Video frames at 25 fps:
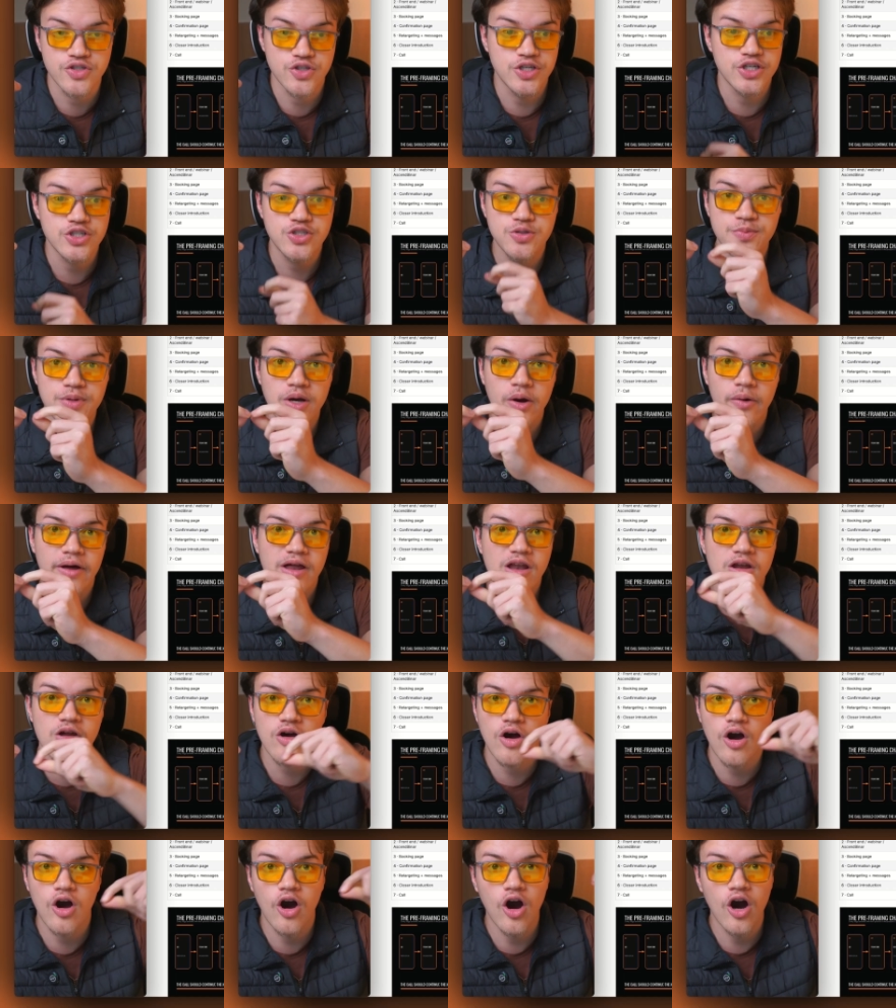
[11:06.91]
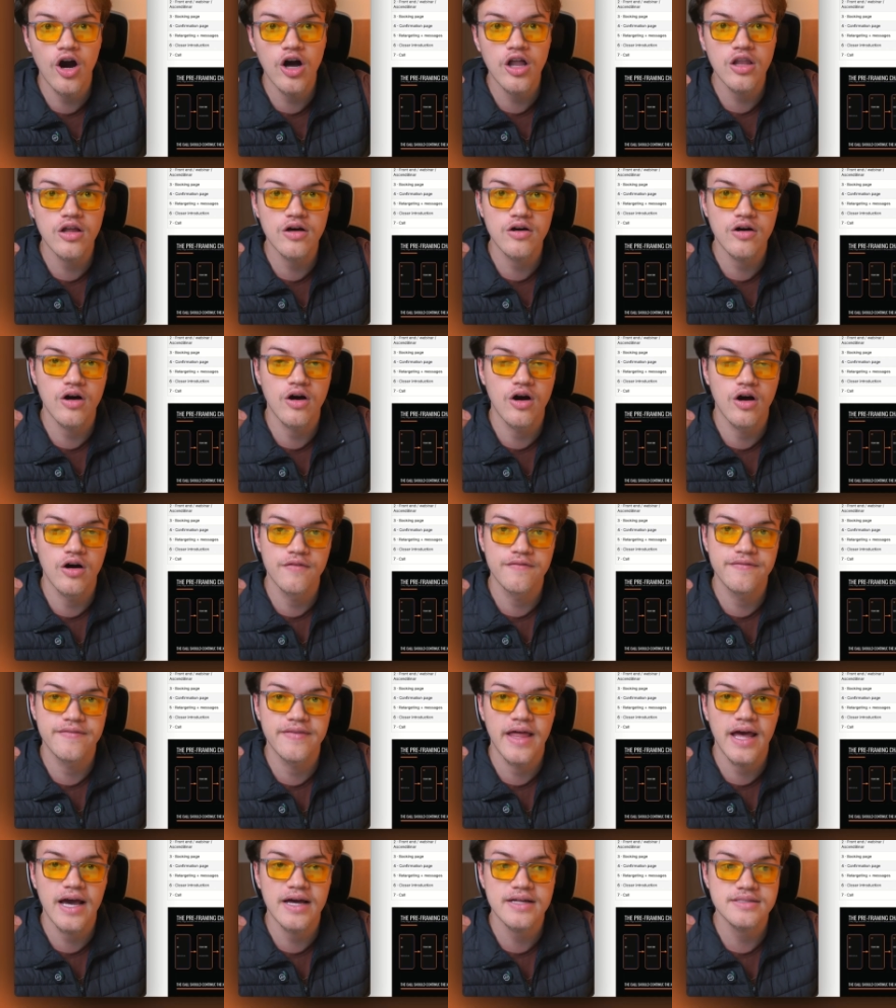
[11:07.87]
You need to be aware of all
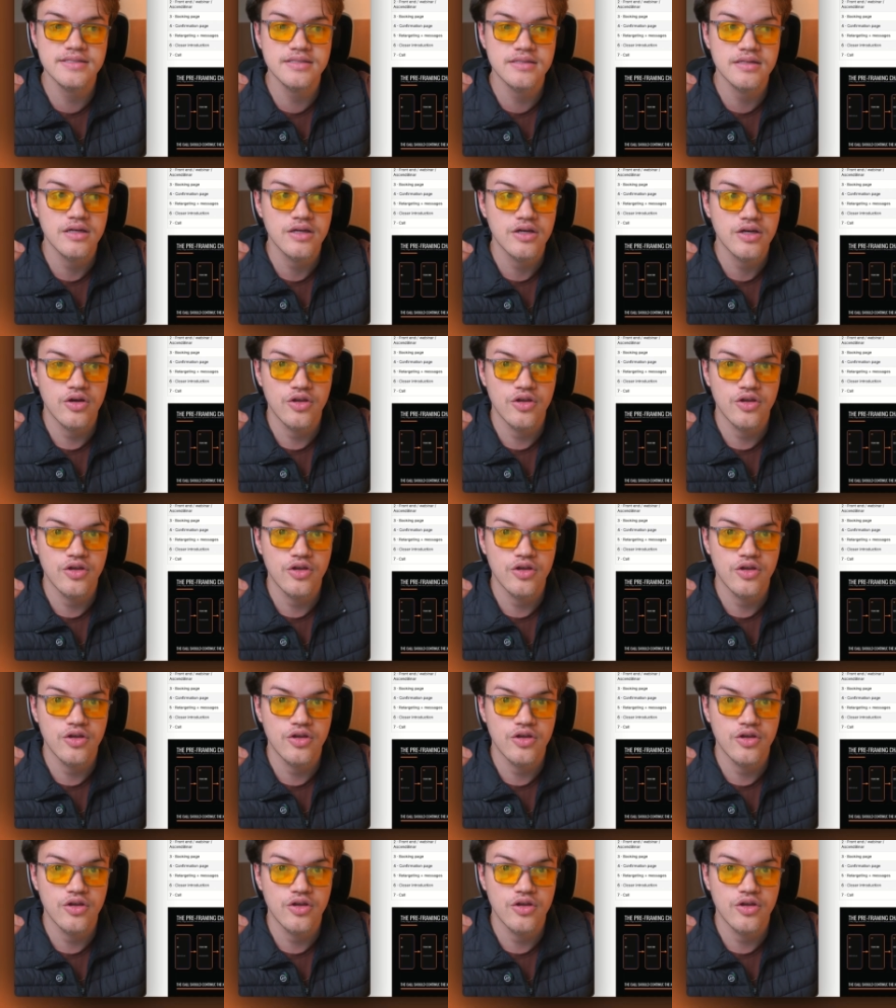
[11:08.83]
of that